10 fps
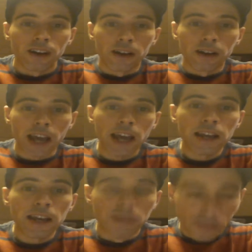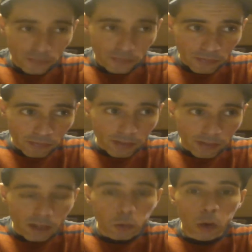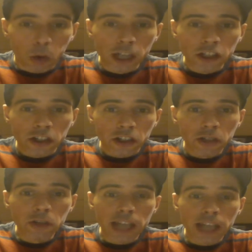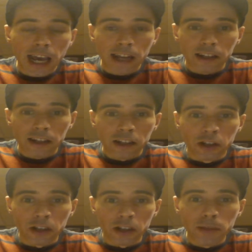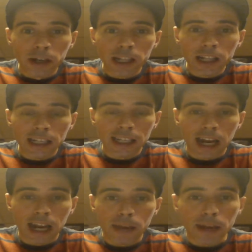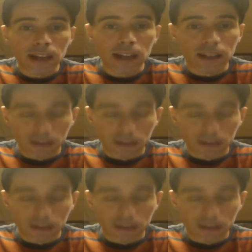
Okay? Once you get your community set up, and